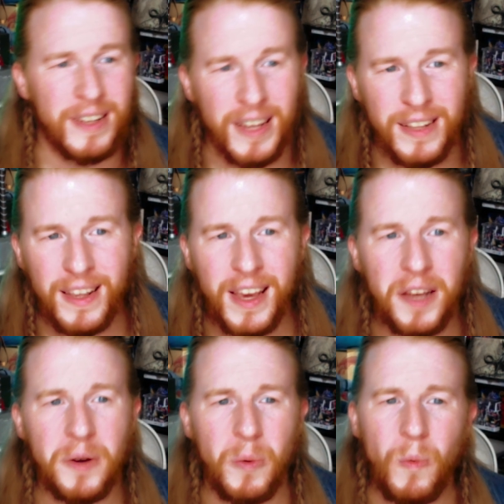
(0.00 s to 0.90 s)
In the
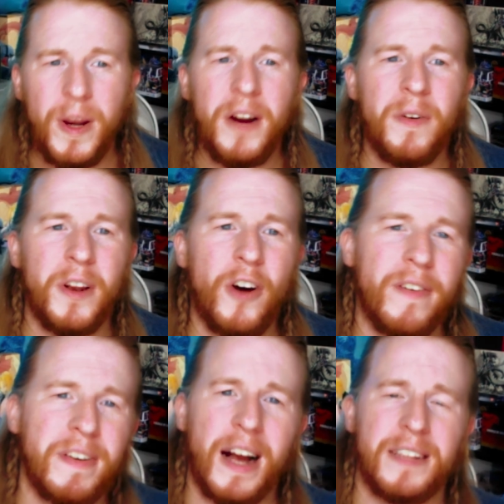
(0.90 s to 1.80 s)
end, we don't know
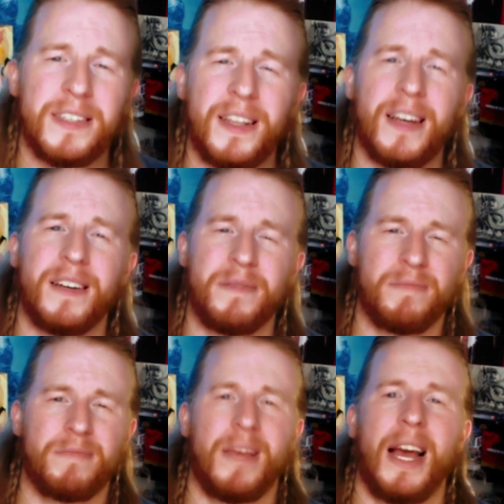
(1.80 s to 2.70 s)
if Godzilla
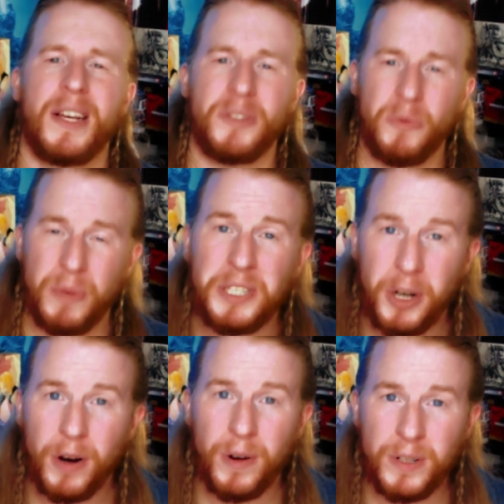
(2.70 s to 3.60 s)
has
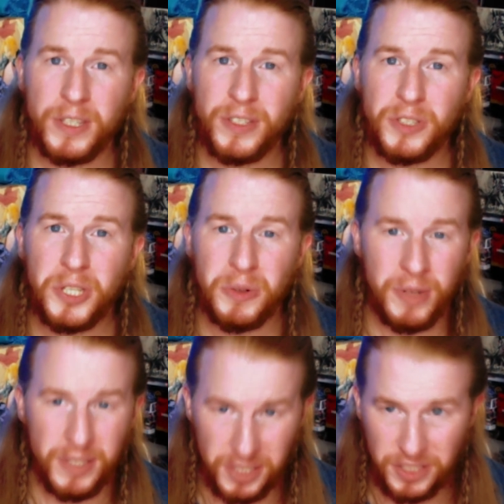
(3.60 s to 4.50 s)
returned to
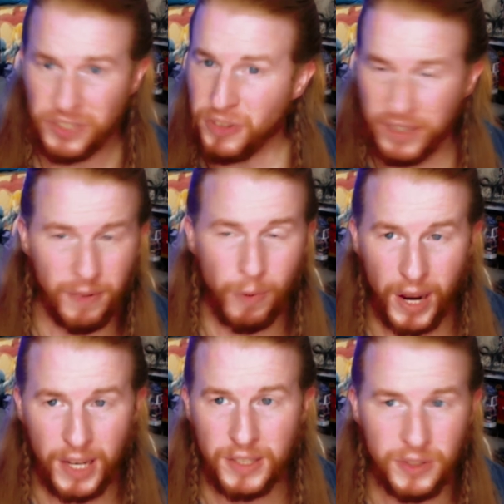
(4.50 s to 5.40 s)
his destructive
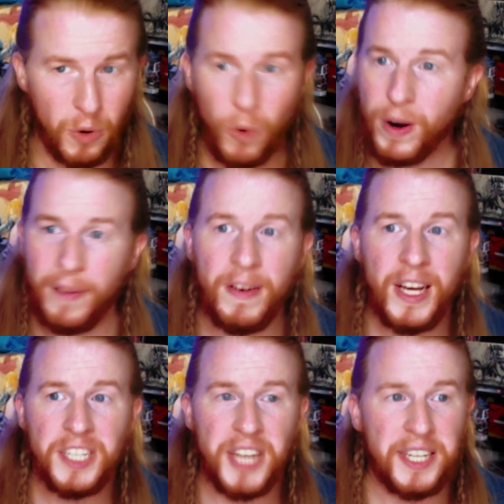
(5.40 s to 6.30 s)
ways or
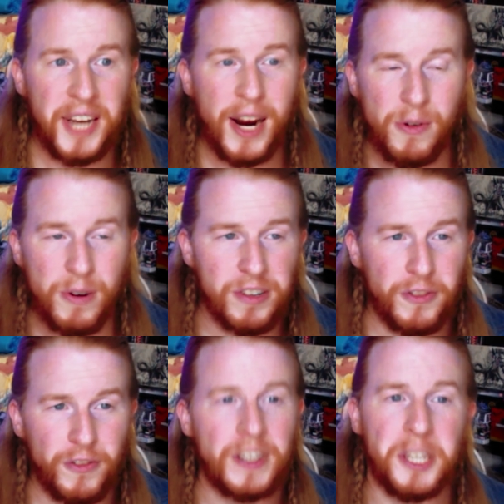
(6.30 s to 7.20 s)
if Jet Jaguar's
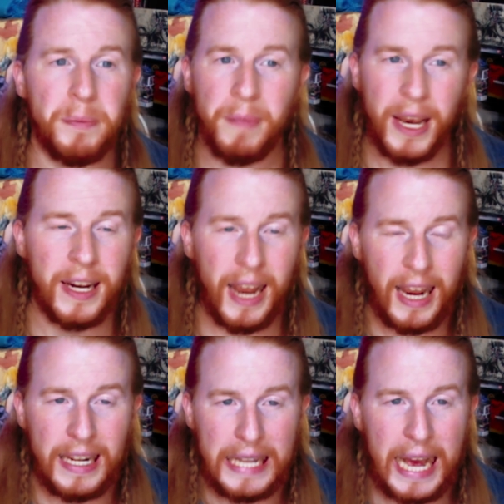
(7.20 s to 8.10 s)
friendship made
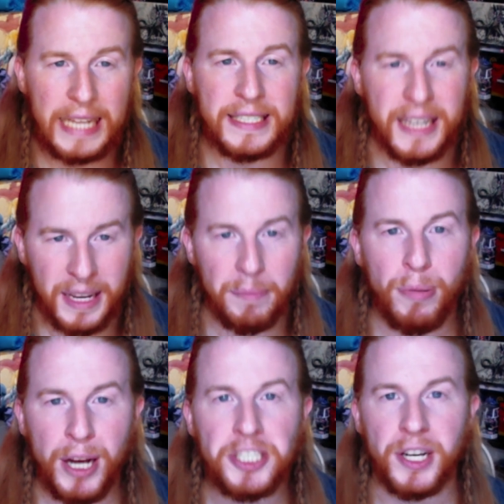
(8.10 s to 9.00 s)
a lasting
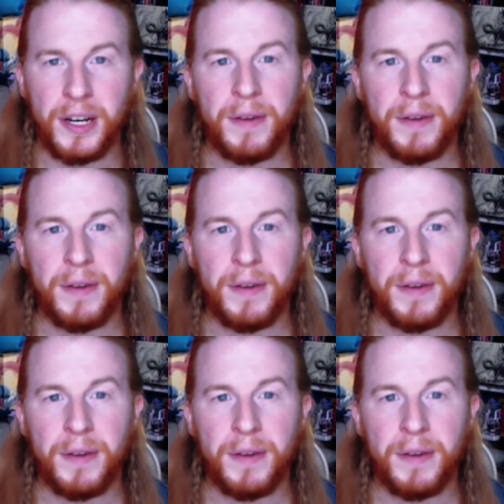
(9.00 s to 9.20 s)
impression.